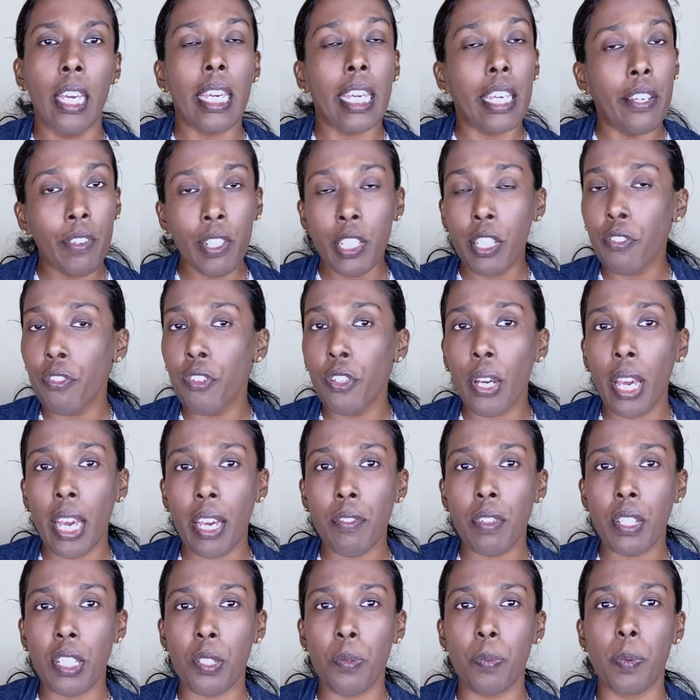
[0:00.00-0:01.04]
Even if you
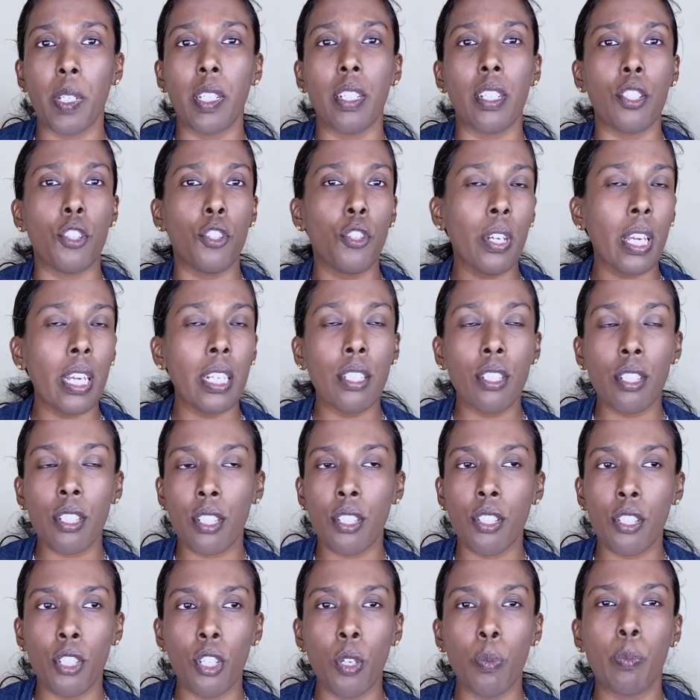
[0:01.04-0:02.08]
have experience, you can
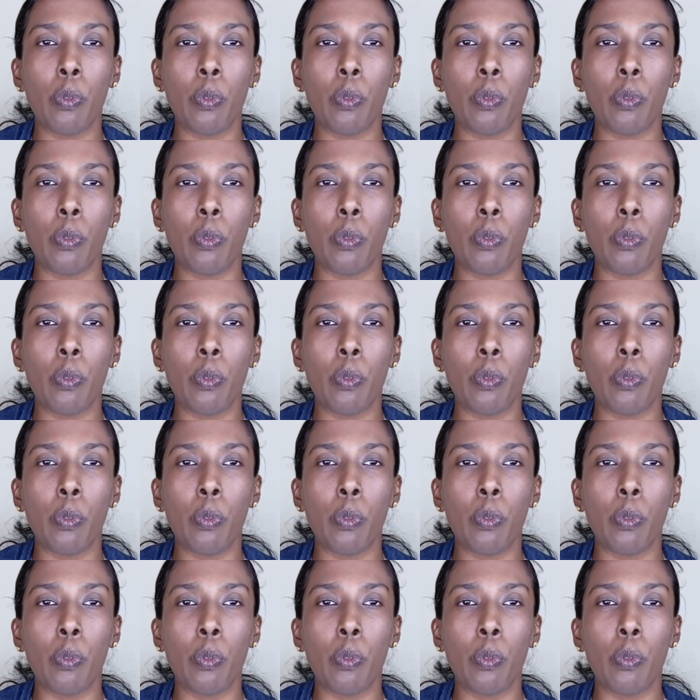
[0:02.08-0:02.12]
just